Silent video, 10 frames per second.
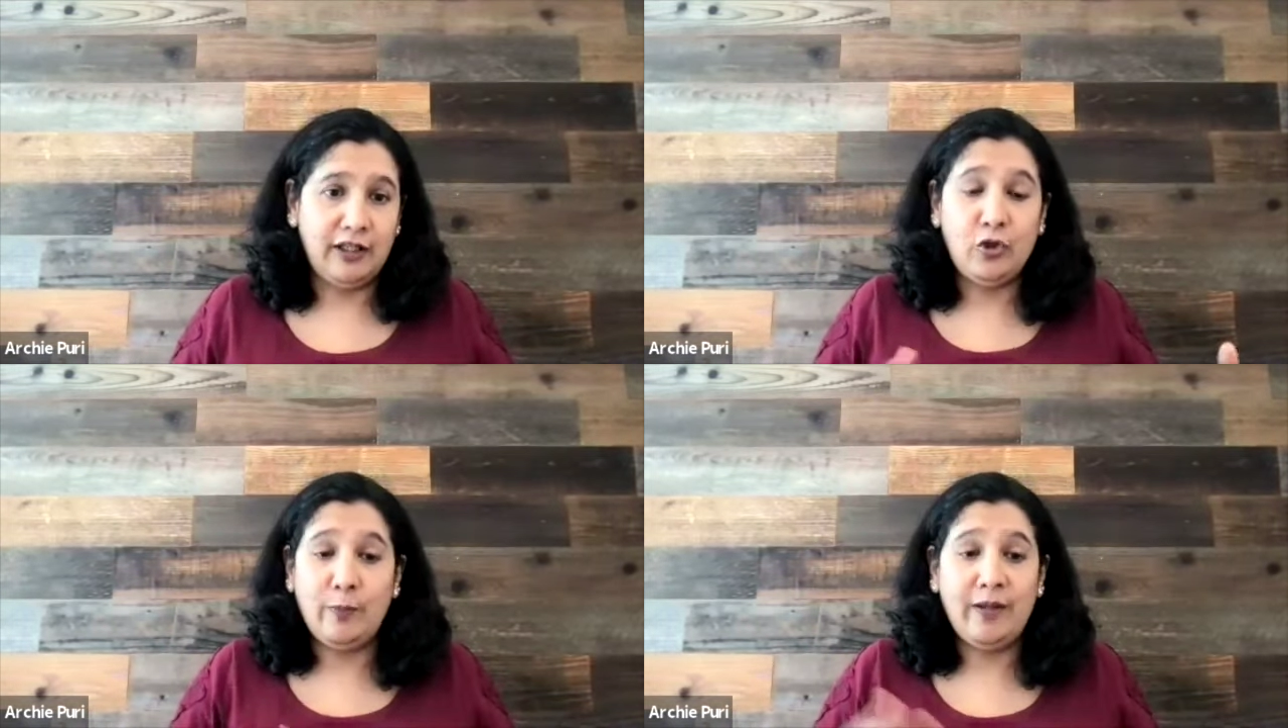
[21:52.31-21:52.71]

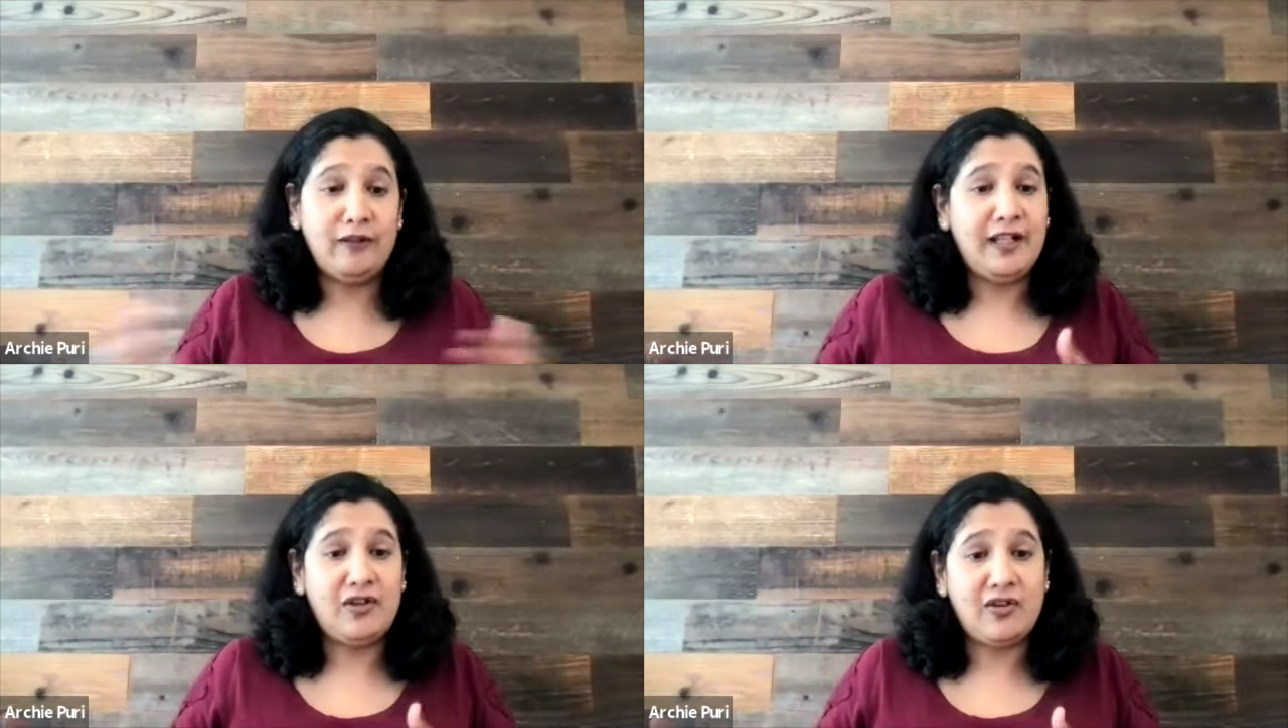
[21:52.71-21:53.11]
You may
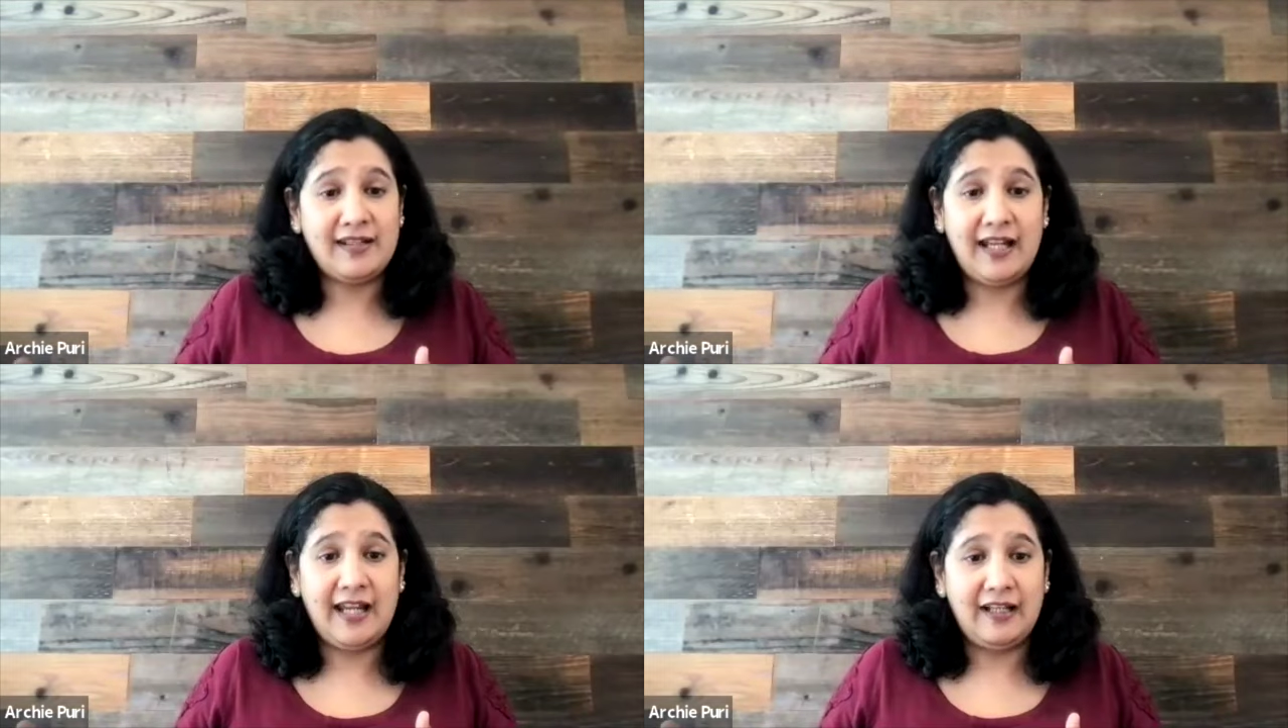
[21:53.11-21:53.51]
reach a
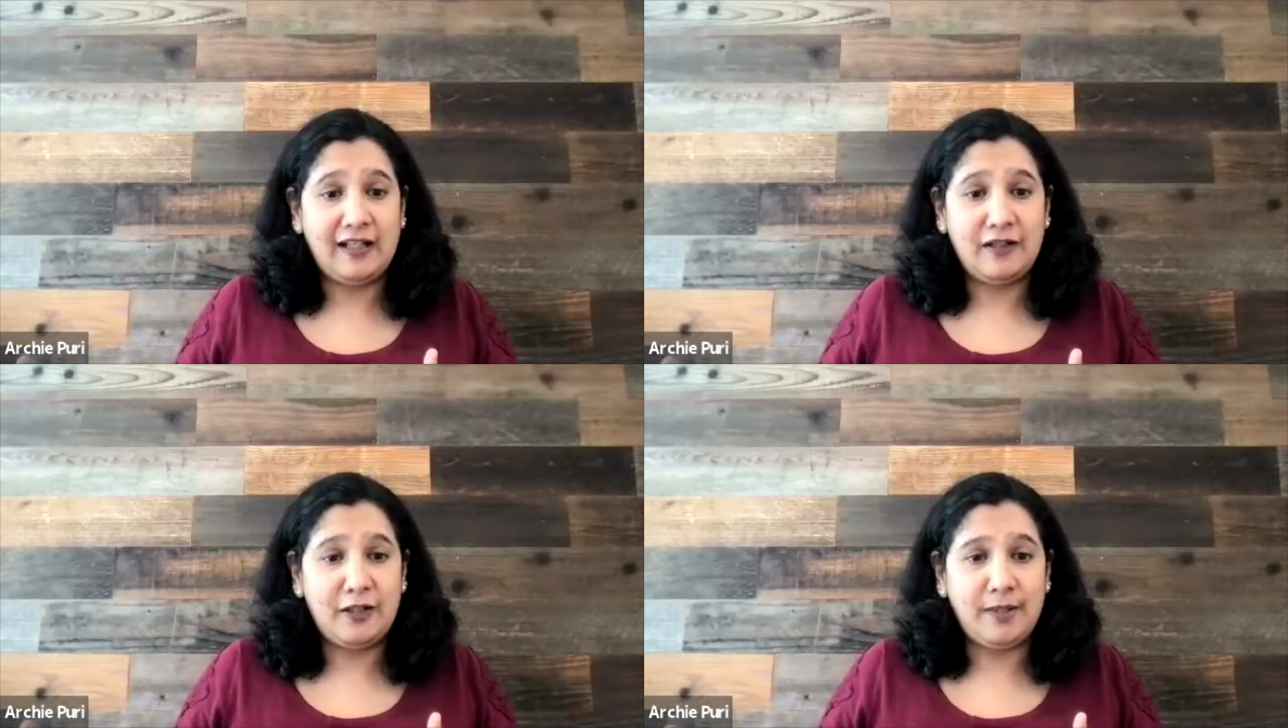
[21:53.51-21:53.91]
scale
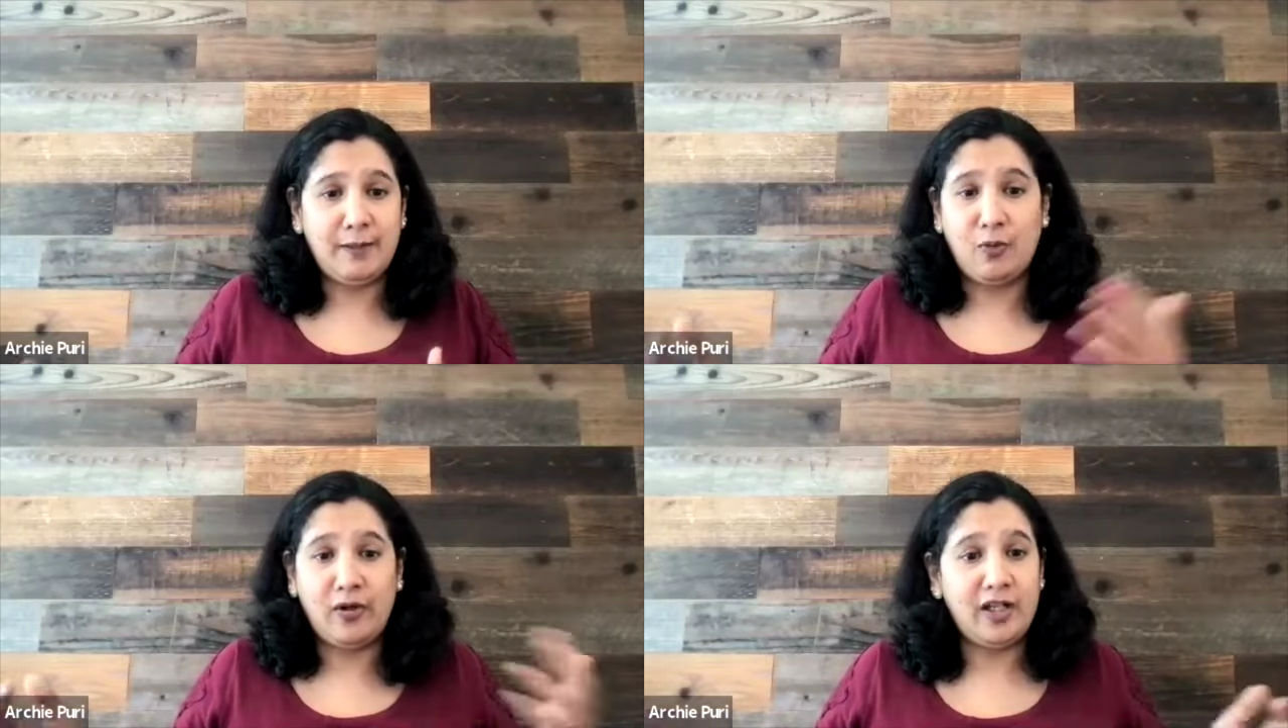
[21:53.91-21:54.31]
and a tipping
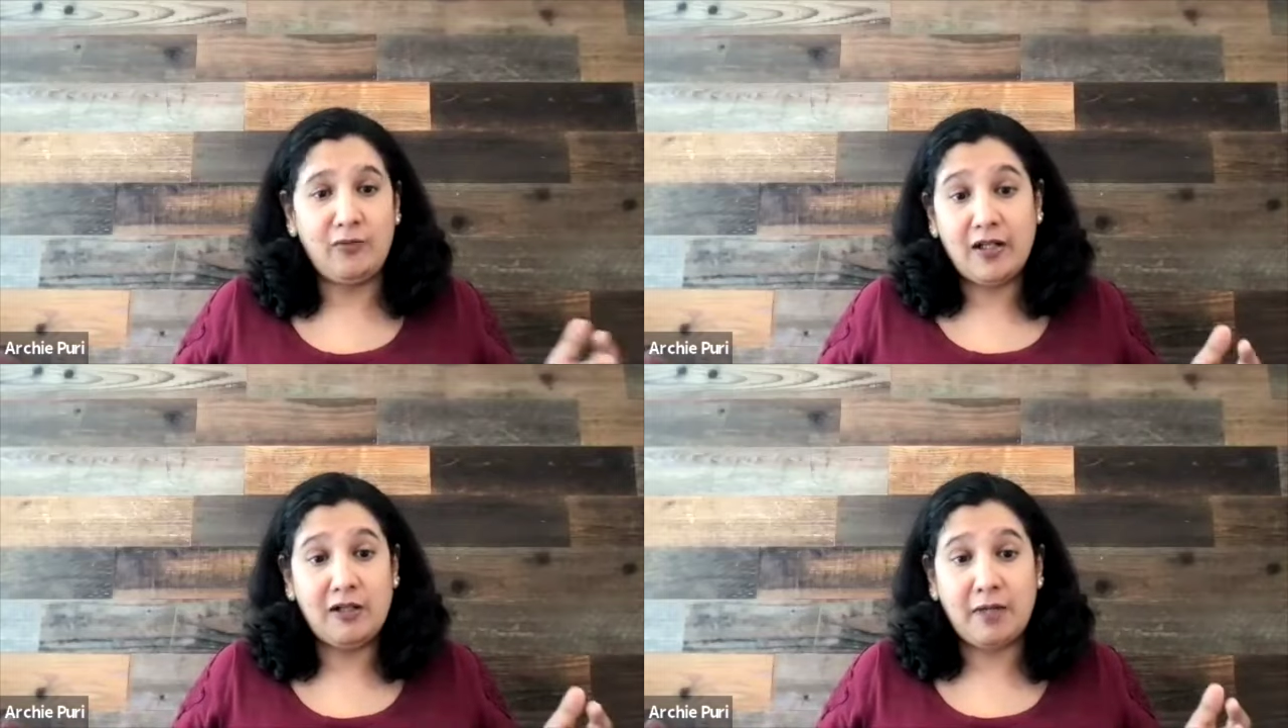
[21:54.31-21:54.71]
point
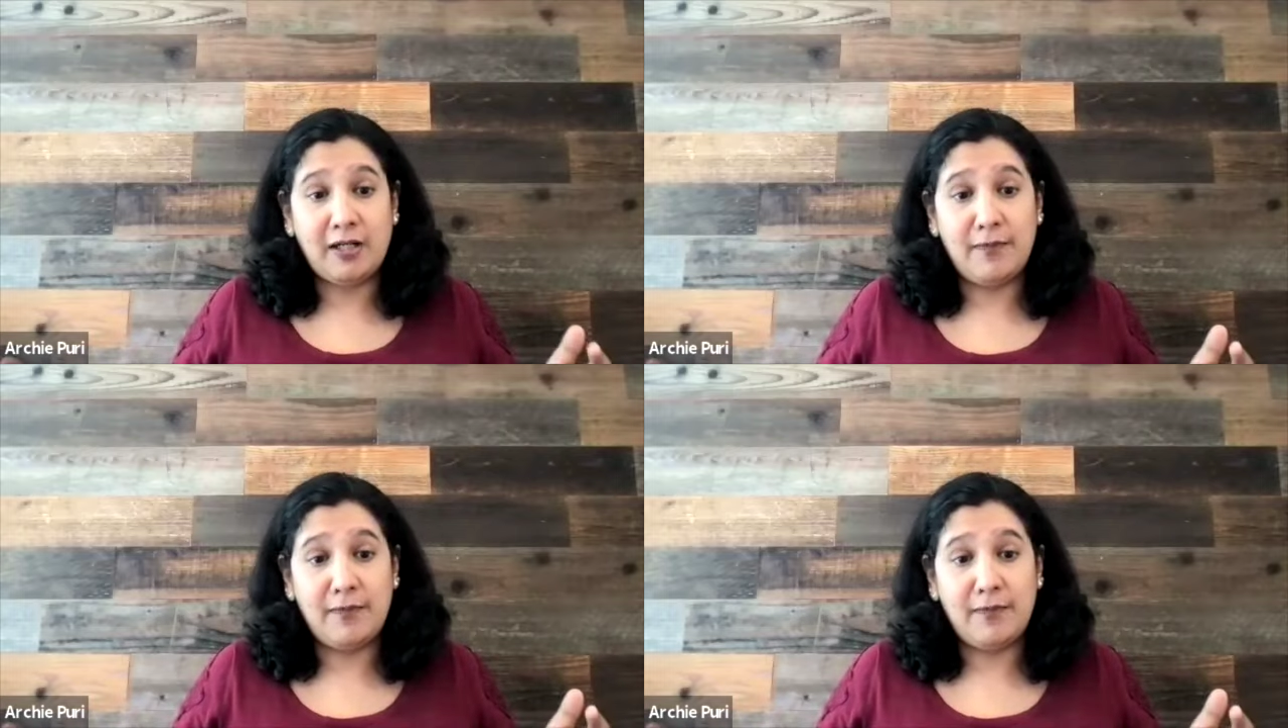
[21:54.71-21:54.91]
where it might